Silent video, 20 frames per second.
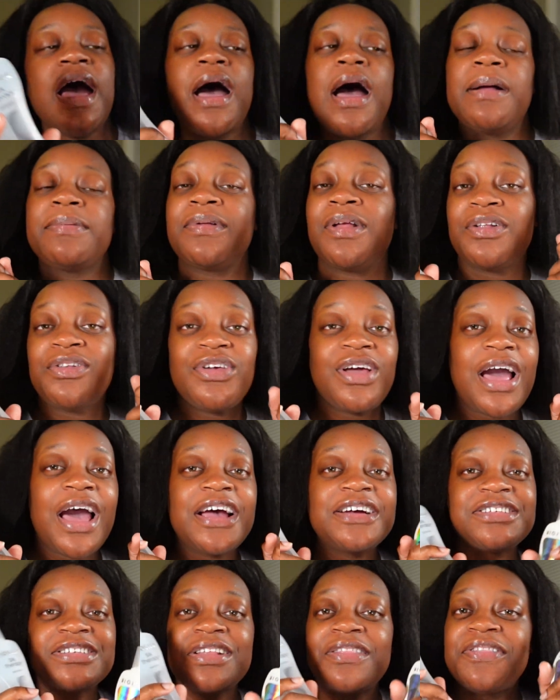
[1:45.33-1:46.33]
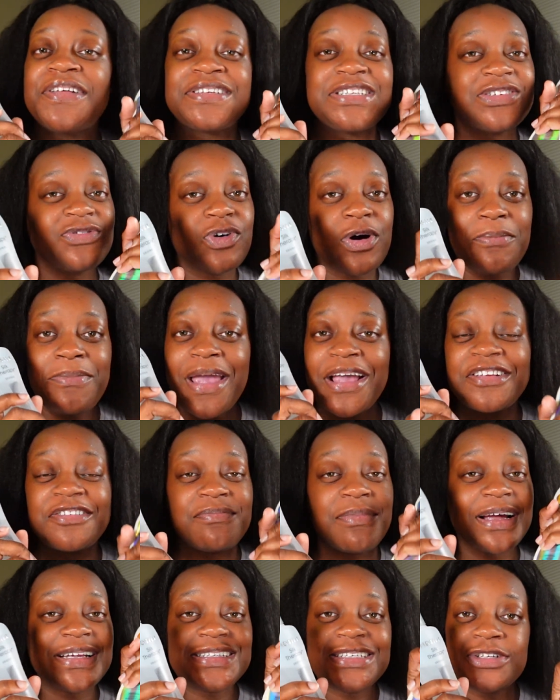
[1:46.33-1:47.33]
I'm telling you guys, this is what makes
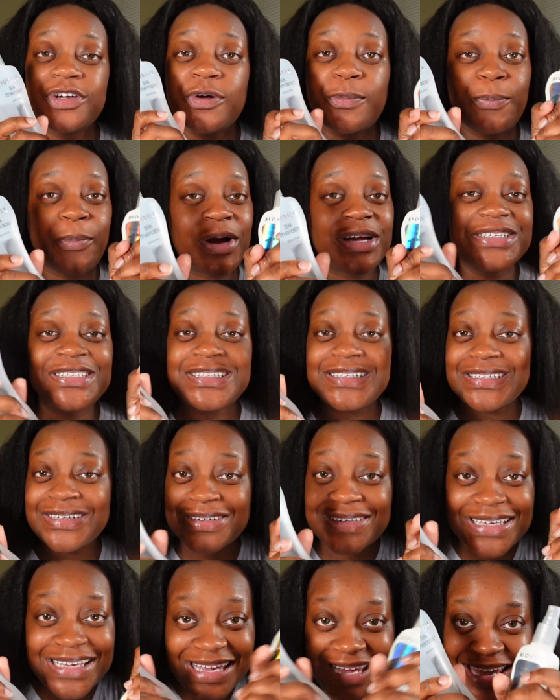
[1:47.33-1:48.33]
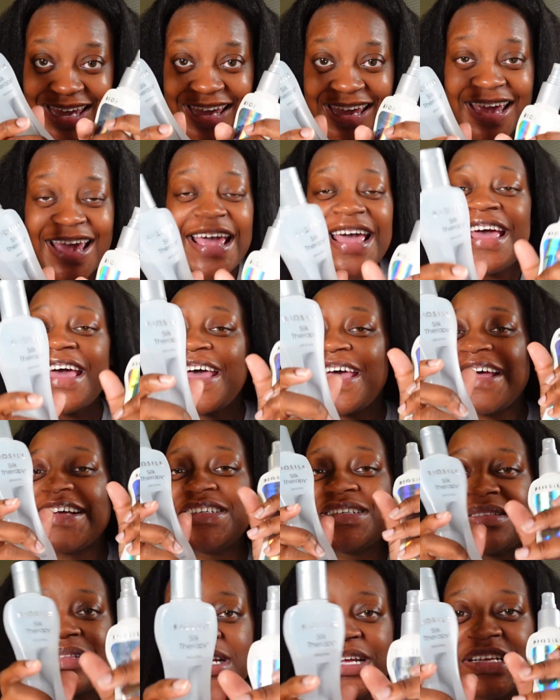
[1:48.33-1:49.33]
my silk press silky,
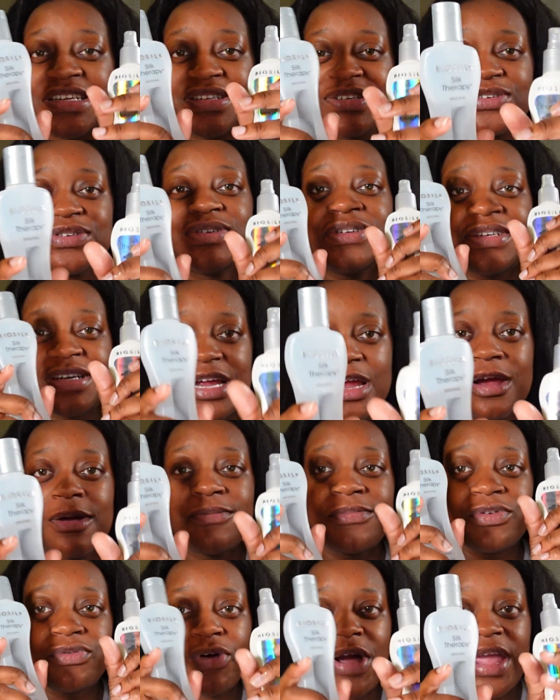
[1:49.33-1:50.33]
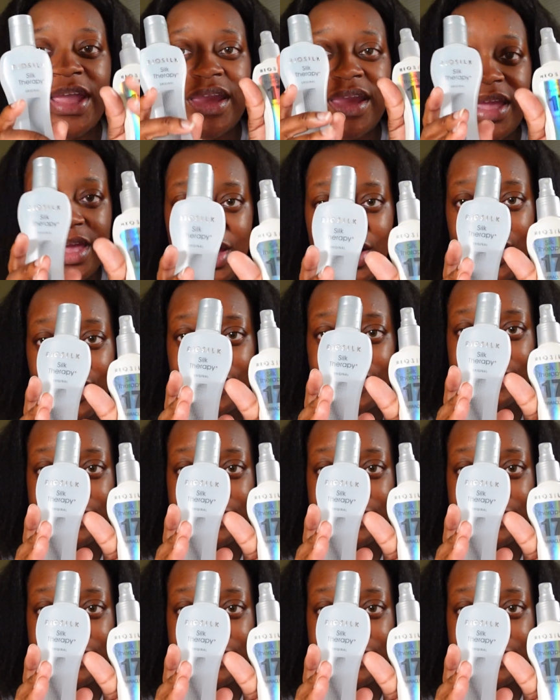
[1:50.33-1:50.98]
is these 2 serums right here.